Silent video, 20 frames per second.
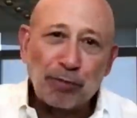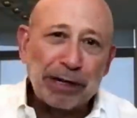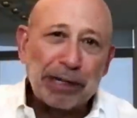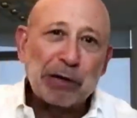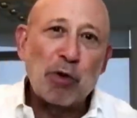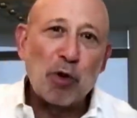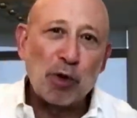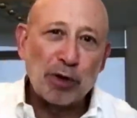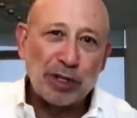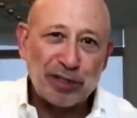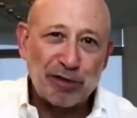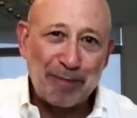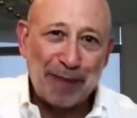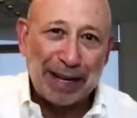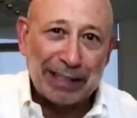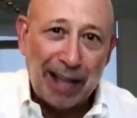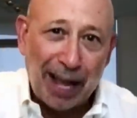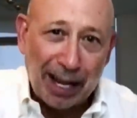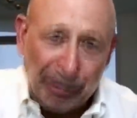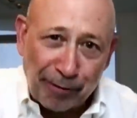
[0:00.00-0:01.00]
three quarters of
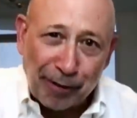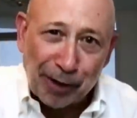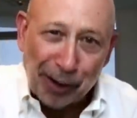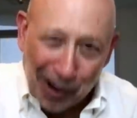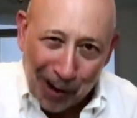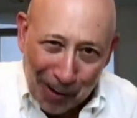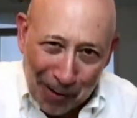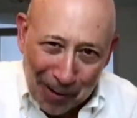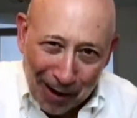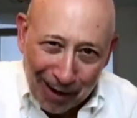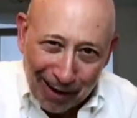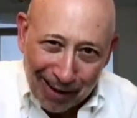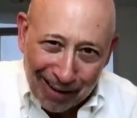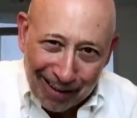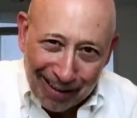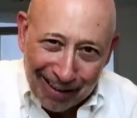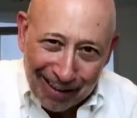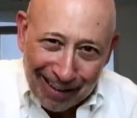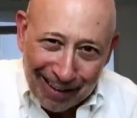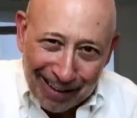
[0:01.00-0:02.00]
my life ago.
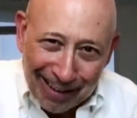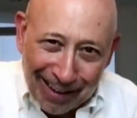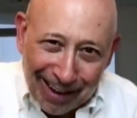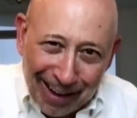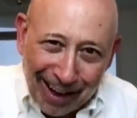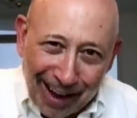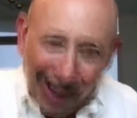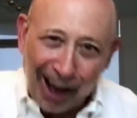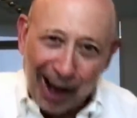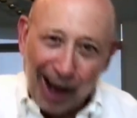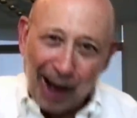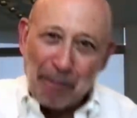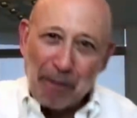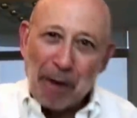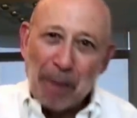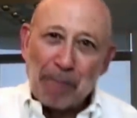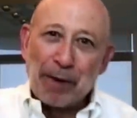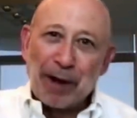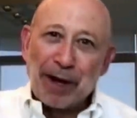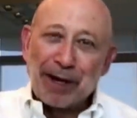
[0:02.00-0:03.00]

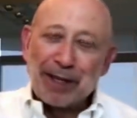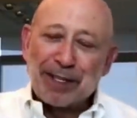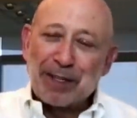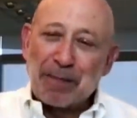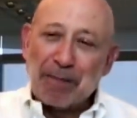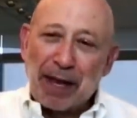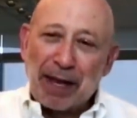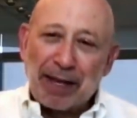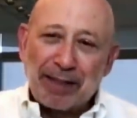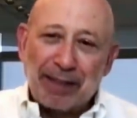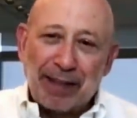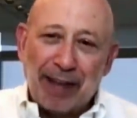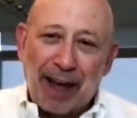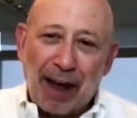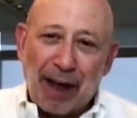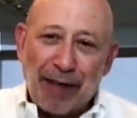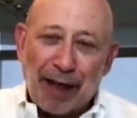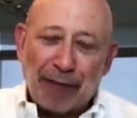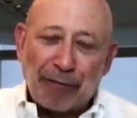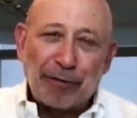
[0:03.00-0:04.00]
But it's
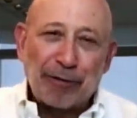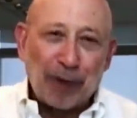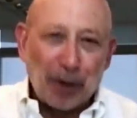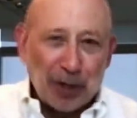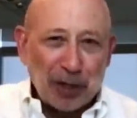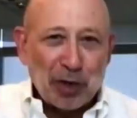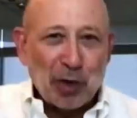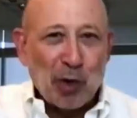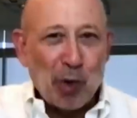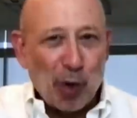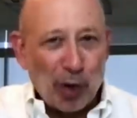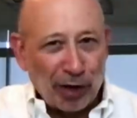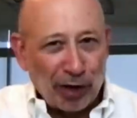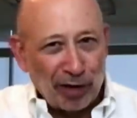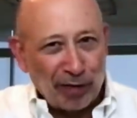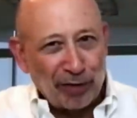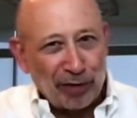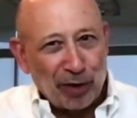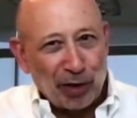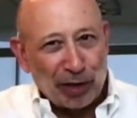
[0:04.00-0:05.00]
amazing how that first
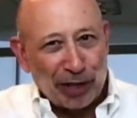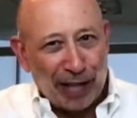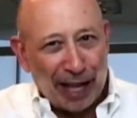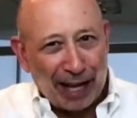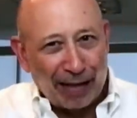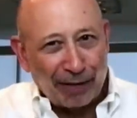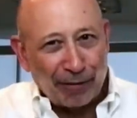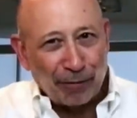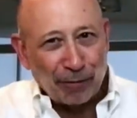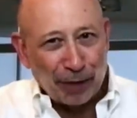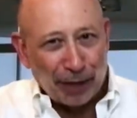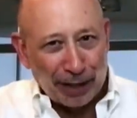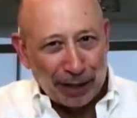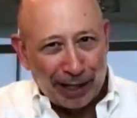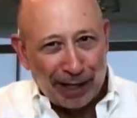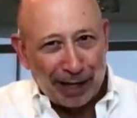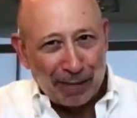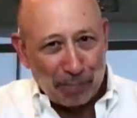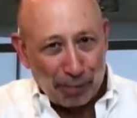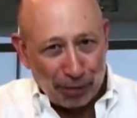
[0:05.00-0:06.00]
quarter of your life
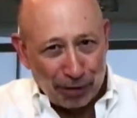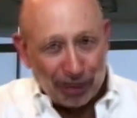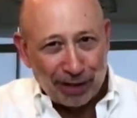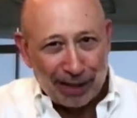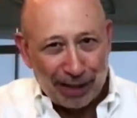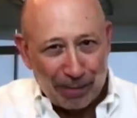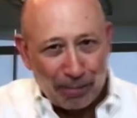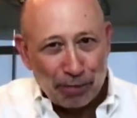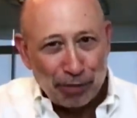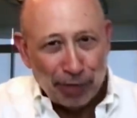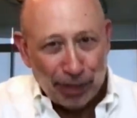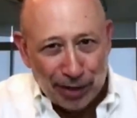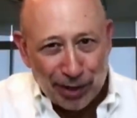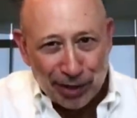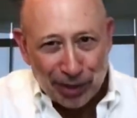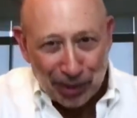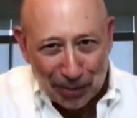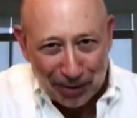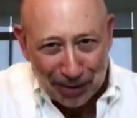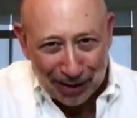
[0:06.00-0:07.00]
really
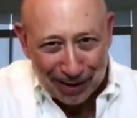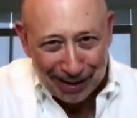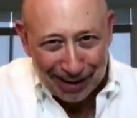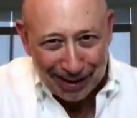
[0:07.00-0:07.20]
imprints you.